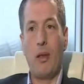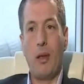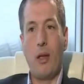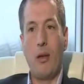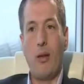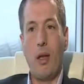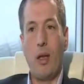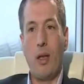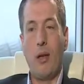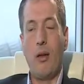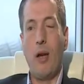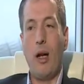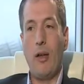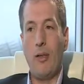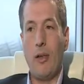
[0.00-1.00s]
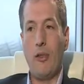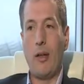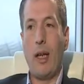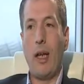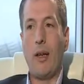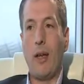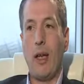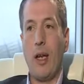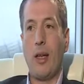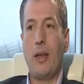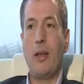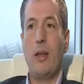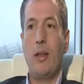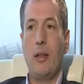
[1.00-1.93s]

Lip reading: I think understanding